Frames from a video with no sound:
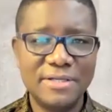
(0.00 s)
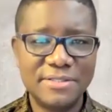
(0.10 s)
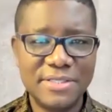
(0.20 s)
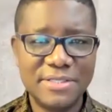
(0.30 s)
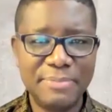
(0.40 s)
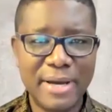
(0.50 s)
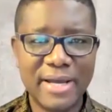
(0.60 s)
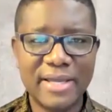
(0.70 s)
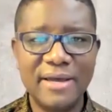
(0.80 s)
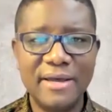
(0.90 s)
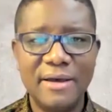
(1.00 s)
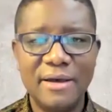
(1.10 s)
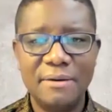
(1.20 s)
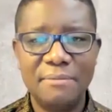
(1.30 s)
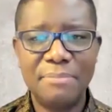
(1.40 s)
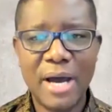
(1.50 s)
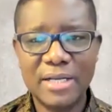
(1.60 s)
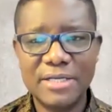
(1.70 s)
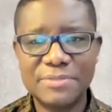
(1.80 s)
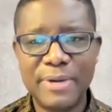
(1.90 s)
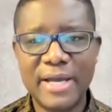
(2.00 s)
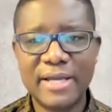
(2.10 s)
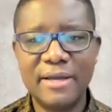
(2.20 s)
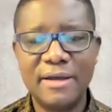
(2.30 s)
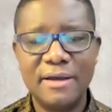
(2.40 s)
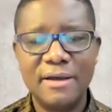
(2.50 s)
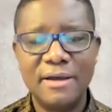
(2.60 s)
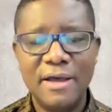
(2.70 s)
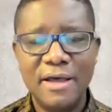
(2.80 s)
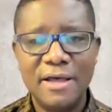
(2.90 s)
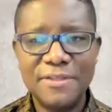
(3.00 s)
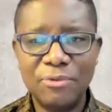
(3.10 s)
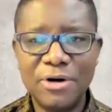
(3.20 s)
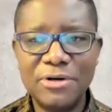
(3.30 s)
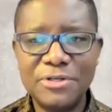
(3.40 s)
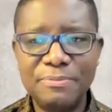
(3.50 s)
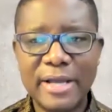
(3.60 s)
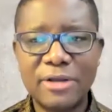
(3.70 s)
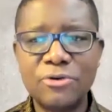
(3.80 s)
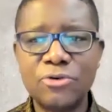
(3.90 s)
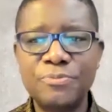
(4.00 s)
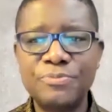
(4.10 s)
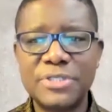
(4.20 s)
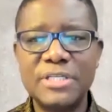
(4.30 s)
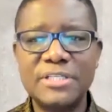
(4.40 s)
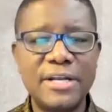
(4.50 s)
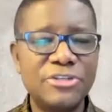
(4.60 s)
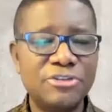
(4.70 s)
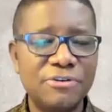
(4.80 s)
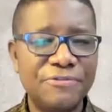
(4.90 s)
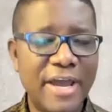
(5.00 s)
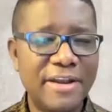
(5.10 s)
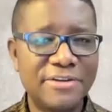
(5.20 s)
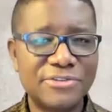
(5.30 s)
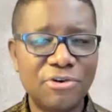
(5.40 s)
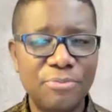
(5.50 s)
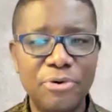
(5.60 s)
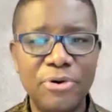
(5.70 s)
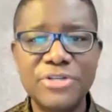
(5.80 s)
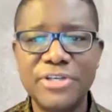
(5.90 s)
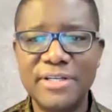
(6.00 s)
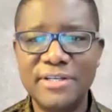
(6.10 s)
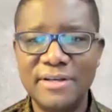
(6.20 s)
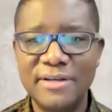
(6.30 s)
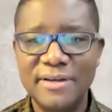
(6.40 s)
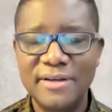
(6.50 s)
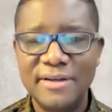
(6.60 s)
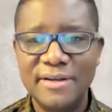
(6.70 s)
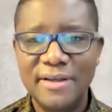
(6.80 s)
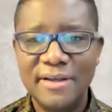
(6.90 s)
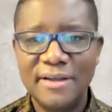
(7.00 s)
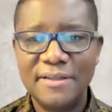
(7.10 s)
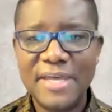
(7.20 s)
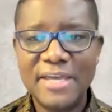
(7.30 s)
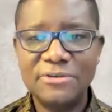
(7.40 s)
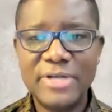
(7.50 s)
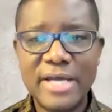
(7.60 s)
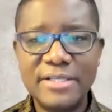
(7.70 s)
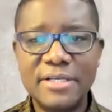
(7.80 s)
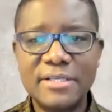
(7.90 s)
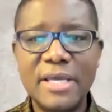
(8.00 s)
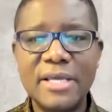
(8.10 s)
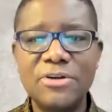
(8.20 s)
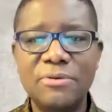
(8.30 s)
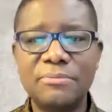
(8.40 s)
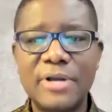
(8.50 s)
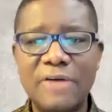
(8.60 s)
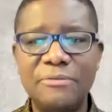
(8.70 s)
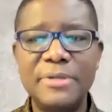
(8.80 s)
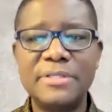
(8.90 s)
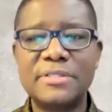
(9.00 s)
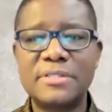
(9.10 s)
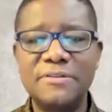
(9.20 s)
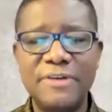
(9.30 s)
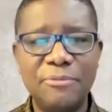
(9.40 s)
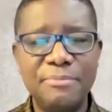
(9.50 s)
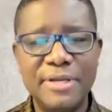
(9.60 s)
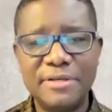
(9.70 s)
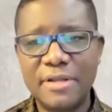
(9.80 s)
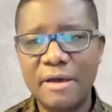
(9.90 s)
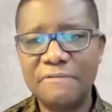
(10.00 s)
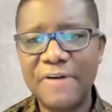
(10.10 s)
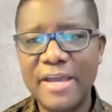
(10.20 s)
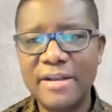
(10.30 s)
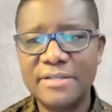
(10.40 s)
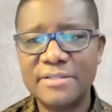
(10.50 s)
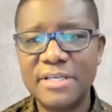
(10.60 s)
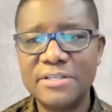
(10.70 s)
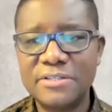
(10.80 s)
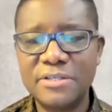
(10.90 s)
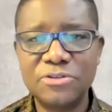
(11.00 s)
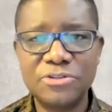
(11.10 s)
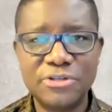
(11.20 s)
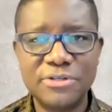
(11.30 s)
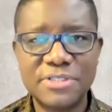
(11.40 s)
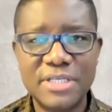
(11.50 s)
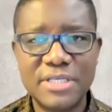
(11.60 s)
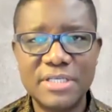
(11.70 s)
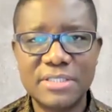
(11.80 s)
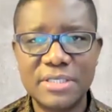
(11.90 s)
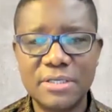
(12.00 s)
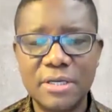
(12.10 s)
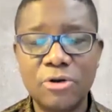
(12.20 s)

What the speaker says: Citibank, Barclays Bank, the World Bank Group's International Finance Corporation, the United Kingdom Government's Development Finance Institution CDC